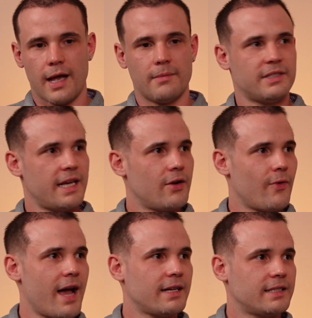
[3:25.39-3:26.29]
seek
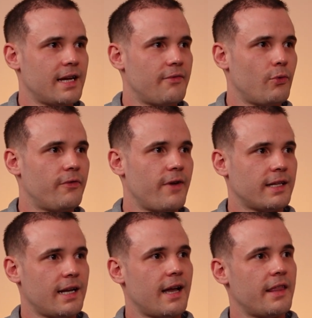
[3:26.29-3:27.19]
around to see if it would affect
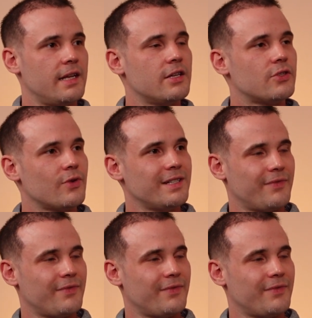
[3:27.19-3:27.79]
any other industries